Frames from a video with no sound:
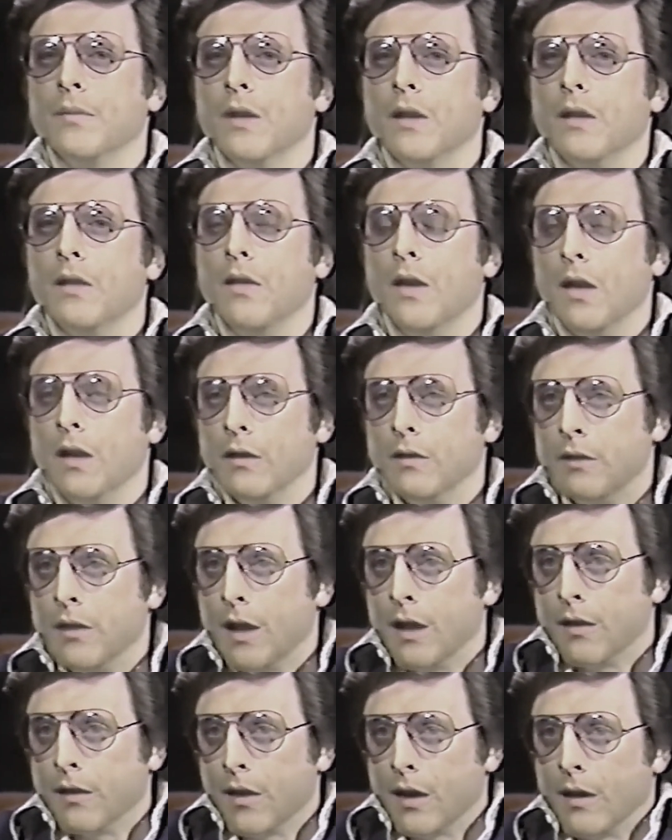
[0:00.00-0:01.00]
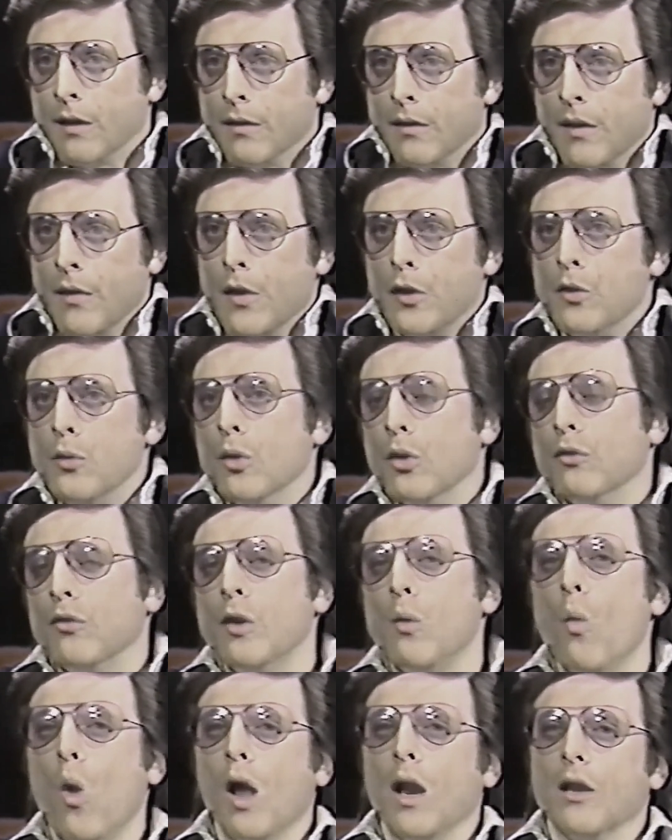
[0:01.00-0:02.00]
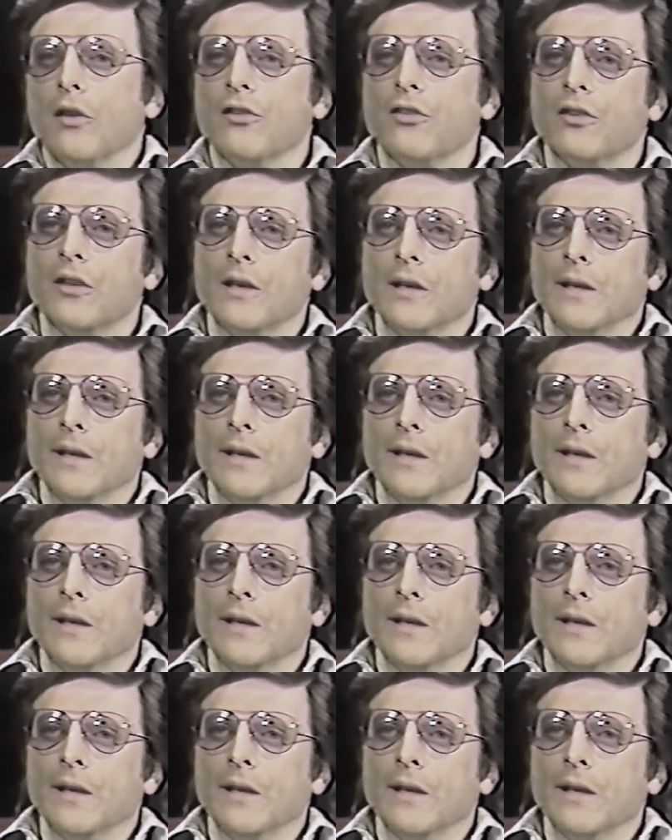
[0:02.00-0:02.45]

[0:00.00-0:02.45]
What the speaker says: than the new Irving Wallace.